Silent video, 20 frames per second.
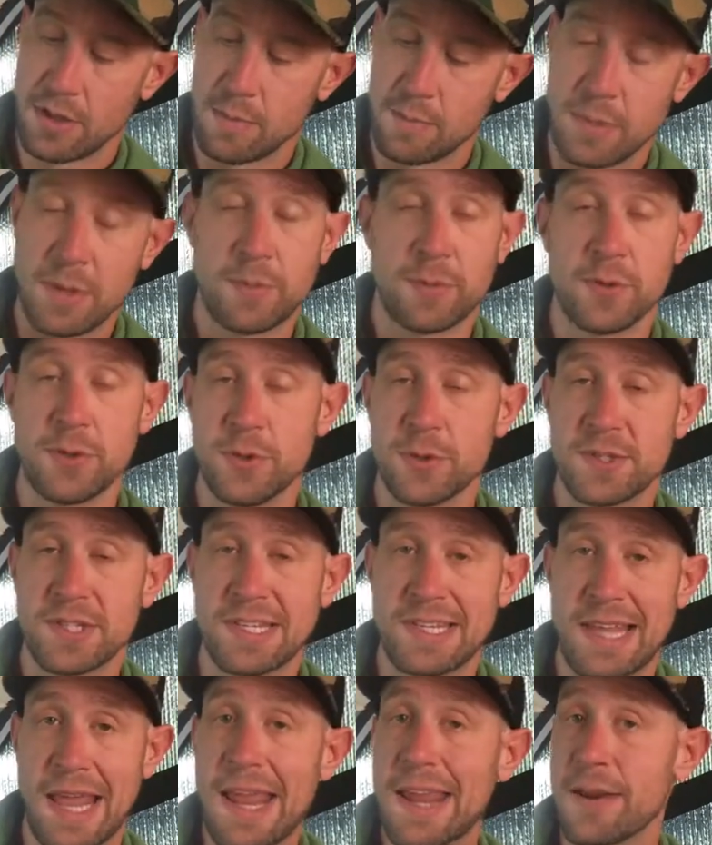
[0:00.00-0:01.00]
People who use
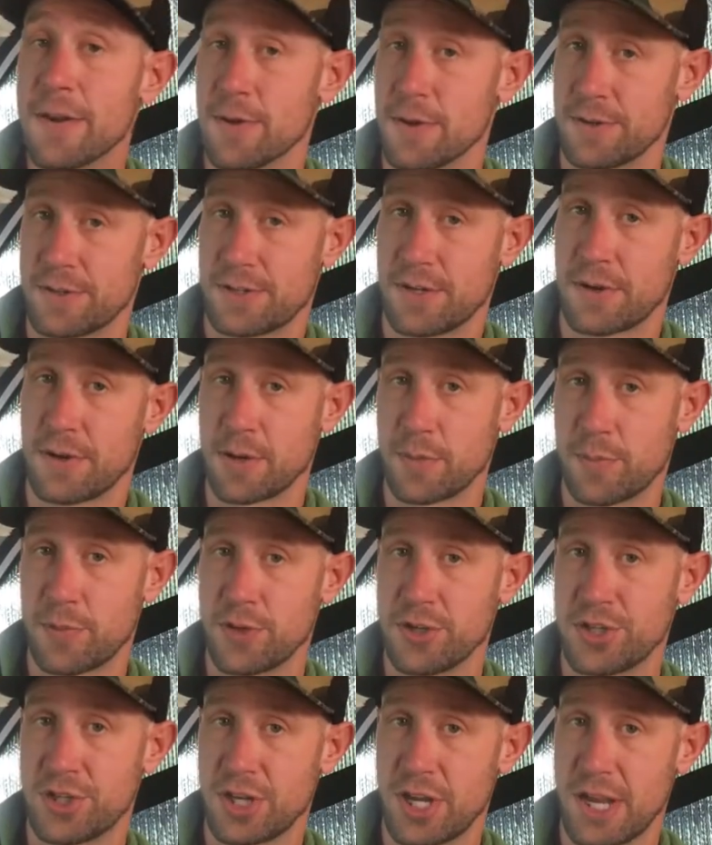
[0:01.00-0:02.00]
gaiters are going to
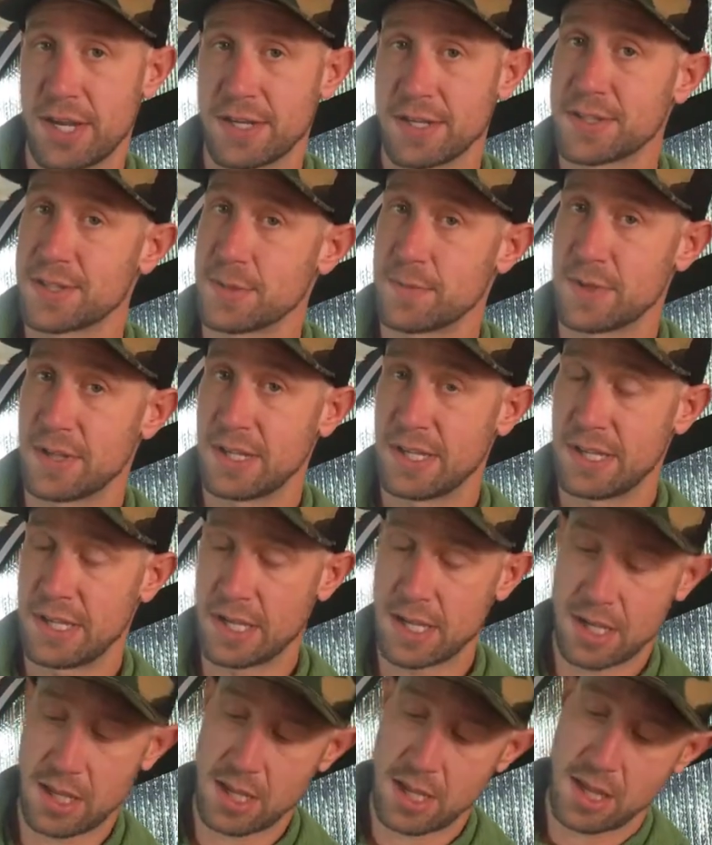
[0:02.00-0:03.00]
appreciate some of the
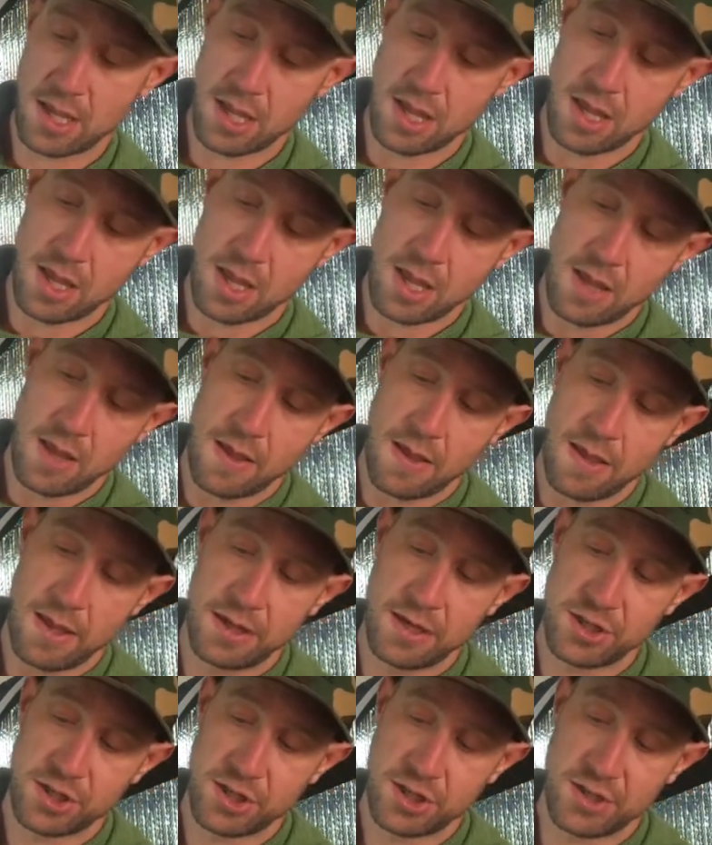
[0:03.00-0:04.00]

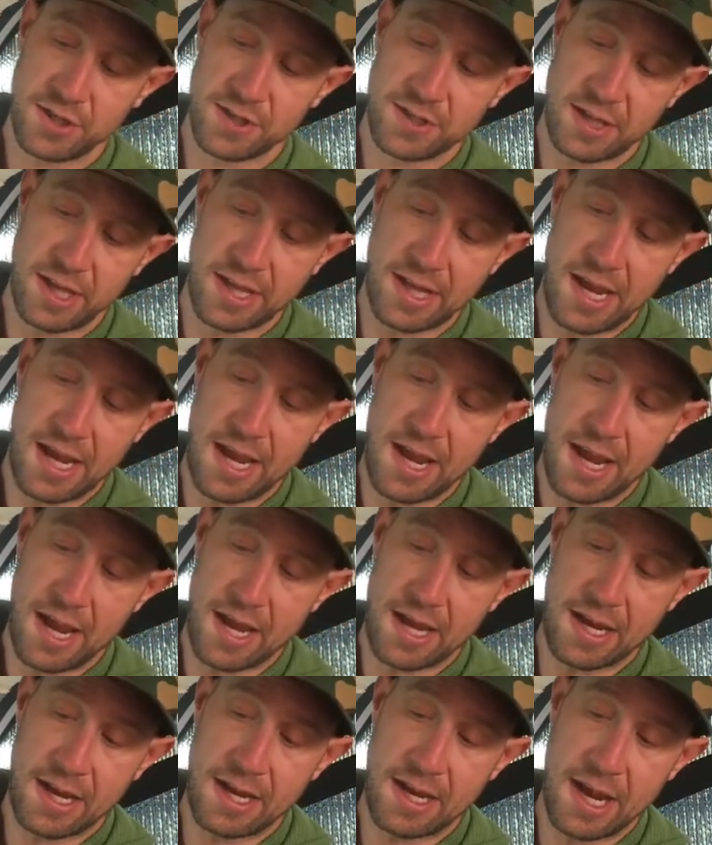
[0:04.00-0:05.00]
additions, like a
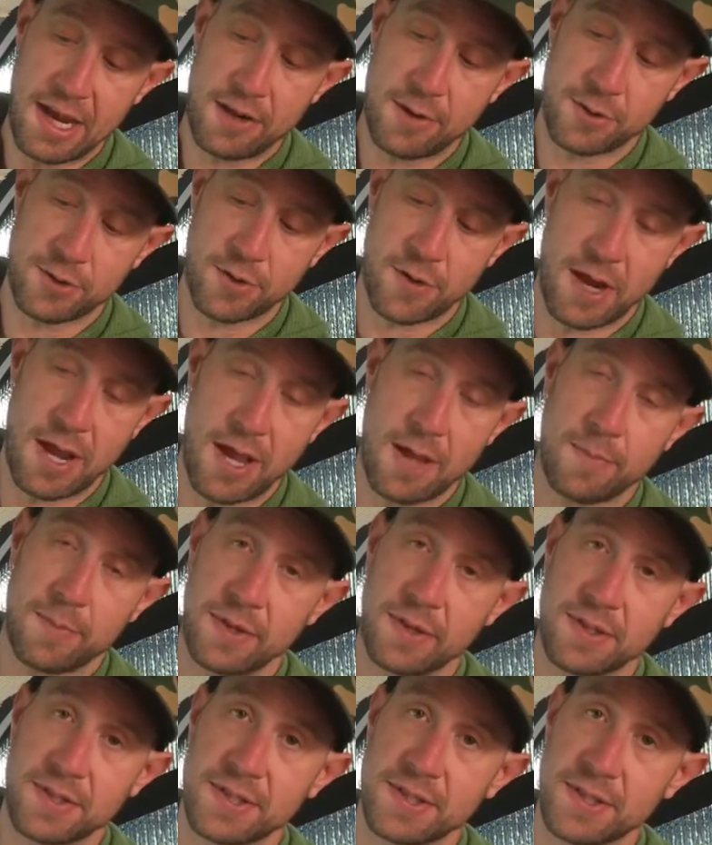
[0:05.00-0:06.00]
Gator Trap.
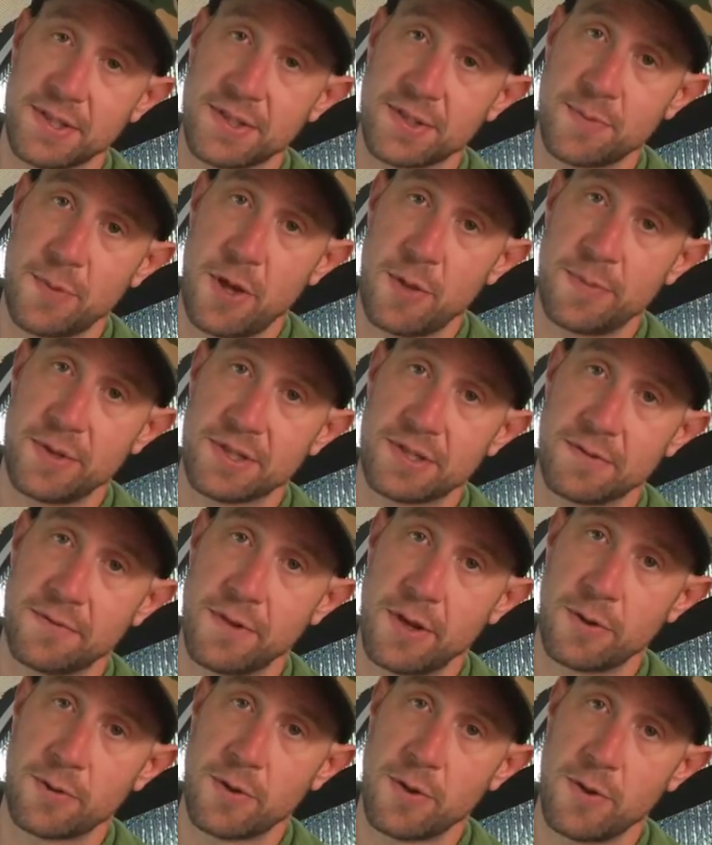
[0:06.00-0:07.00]
This is a small piece of
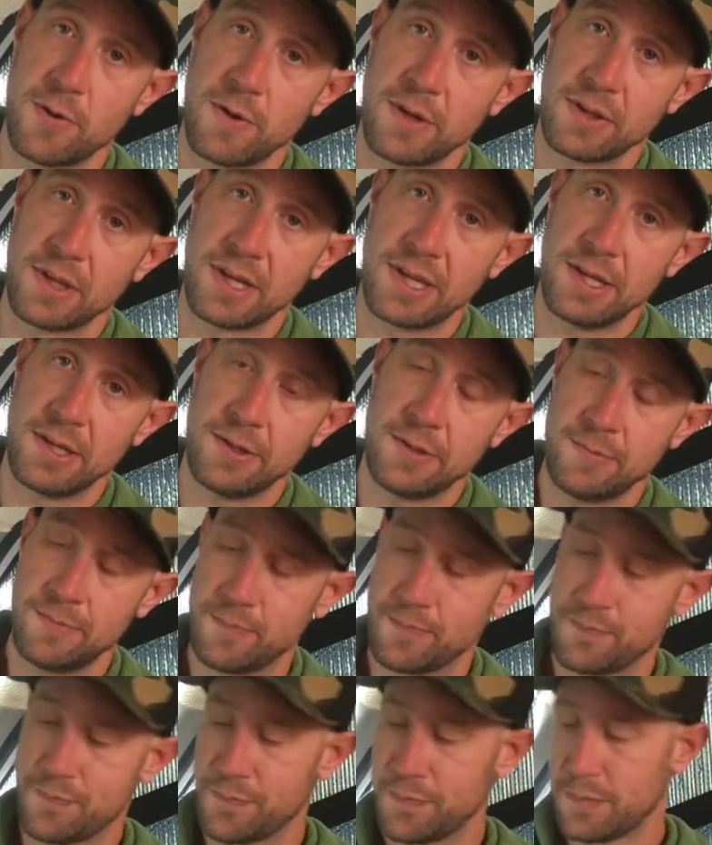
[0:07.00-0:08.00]
Velcro on the heel,
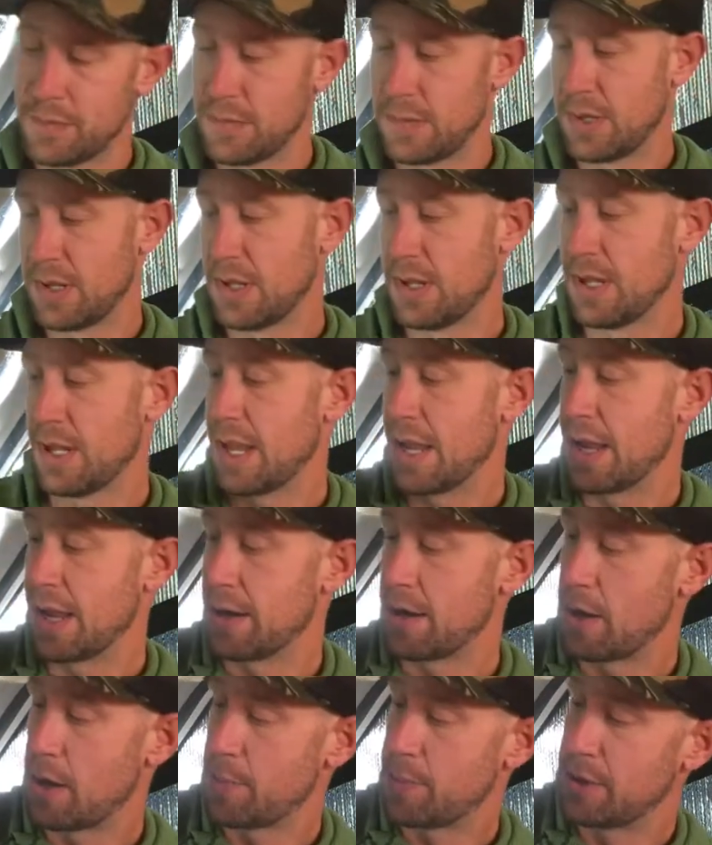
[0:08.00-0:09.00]

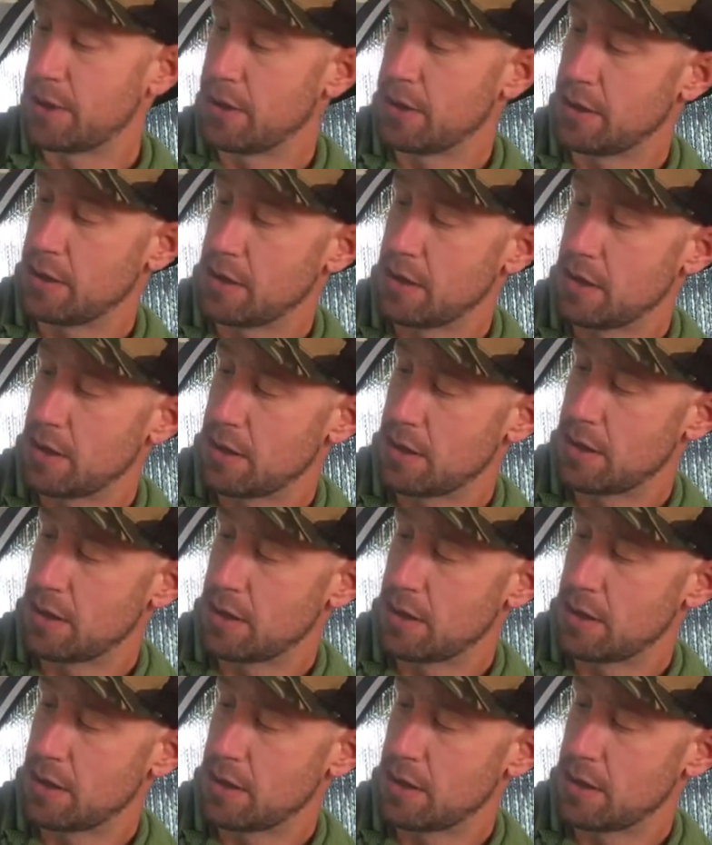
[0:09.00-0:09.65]
and up here,